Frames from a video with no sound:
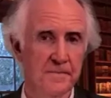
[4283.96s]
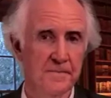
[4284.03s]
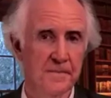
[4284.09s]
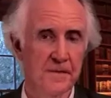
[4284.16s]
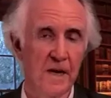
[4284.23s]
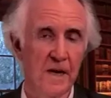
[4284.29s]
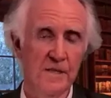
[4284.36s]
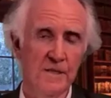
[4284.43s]

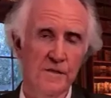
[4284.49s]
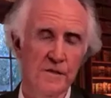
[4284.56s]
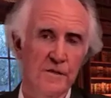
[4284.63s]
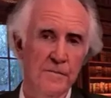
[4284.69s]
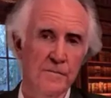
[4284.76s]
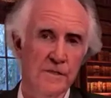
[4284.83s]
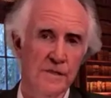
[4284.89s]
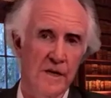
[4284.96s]
I should call
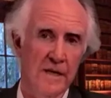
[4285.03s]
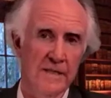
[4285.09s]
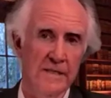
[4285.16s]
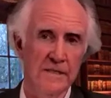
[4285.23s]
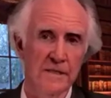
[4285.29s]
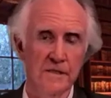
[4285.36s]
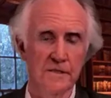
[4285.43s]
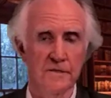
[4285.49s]
them
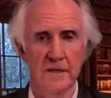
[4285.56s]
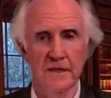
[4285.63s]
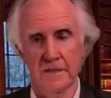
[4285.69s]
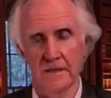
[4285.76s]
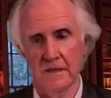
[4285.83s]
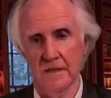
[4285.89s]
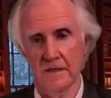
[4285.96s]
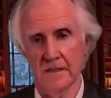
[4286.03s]
Chinese Australian
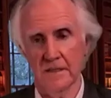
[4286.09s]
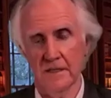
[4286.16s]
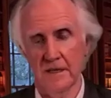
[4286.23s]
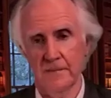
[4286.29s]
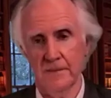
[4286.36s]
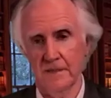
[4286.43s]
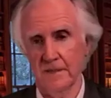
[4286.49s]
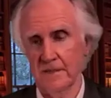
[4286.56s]
colleagues. I
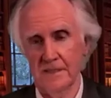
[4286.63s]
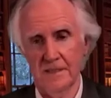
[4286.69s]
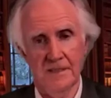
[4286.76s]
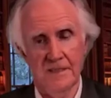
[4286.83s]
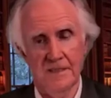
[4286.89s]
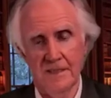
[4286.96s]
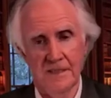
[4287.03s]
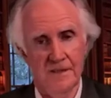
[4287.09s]
mean,
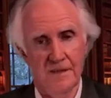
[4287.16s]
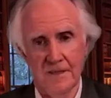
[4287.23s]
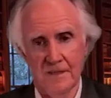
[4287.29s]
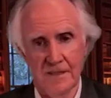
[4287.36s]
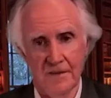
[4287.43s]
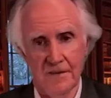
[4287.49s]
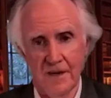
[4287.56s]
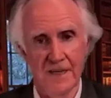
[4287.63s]

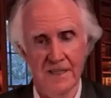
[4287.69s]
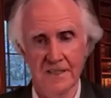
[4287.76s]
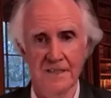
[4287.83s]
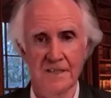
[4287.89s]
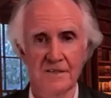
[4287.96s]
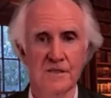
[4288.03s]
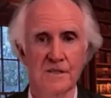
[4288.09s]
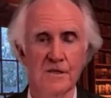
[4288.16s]
they're us,
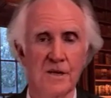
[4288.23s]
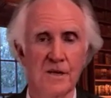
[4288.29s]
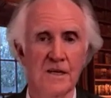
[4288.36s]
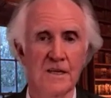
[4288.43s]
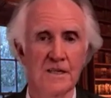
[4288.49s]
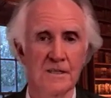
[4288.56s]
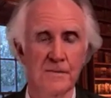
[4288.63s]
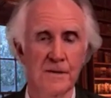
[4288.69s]
they're
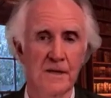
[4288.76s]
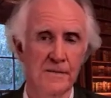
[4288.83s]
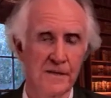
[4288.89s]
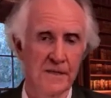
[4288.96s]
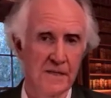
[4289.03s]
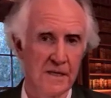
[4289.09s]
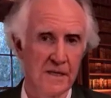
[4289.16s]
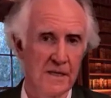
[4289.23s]
Australians. But I
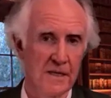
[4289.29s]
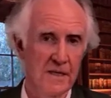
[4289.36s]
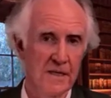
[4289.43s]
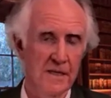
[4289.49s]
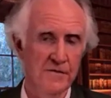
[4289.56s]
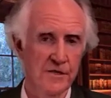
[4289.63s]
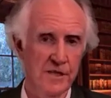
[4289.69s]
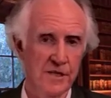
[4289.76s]
think
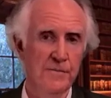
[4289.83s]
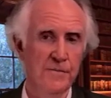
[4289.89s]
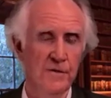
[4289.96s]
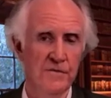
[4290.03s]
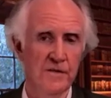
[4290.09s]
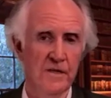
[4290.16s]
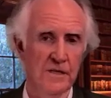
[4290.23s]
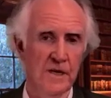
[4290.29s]
if Xi
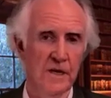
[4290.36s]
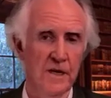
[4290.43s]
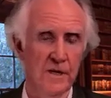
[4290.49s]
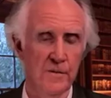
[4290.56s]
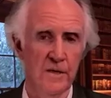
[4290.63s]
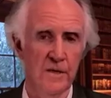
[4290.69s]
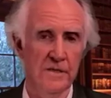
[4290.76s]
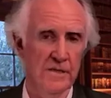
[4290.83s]
moved on
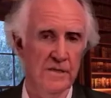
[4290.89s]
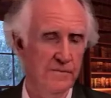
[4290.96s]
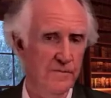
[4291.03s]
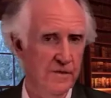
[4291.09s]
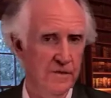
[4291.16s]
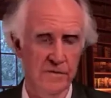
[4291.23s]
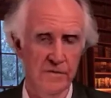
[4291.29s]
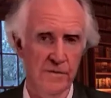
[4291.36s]
Taiwan, then
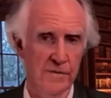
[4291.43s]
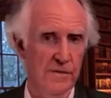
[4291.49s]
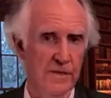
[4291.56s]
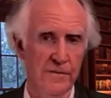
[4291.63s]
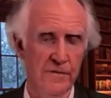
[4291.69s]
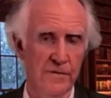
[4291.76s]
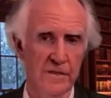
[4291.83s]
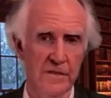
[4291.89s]
we're
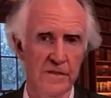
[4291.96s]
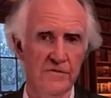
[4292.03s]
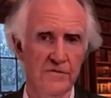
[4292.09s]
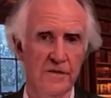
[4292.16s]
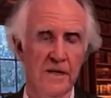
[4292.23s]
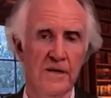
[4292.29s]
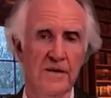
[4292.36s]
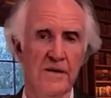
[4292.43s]
in a
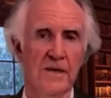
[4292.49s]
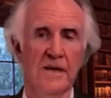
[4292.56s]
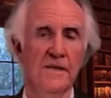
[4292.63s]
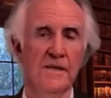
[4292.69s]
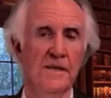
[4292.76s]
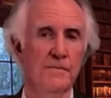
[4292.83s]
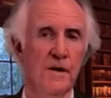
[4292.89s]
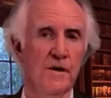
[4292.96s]
different area, and
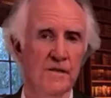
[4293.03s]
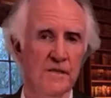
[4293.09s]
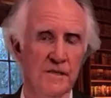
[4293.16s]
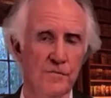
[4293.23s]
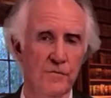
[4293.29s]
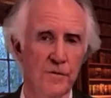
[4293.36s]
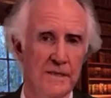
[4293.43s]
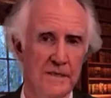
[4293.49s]
then
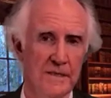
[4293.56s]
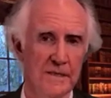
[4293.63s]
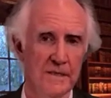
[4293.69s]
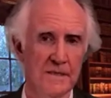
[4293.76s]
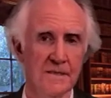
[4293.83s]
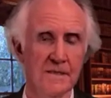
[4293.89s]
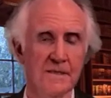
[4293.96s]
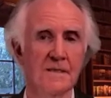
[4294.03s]
Morrison wins,
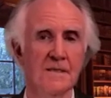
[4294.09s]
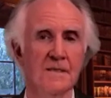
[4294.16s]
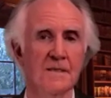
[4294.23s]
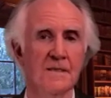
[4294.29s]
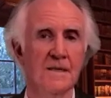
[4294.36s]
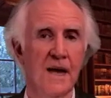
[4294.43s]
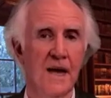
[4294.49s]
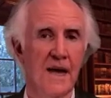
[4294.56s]

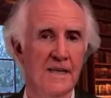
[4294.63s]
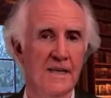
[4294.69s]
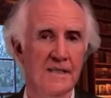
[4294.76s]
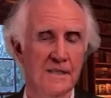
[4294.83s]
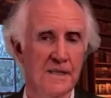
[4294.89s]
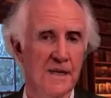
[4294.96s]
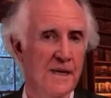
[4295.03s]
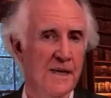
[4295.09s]
hands down.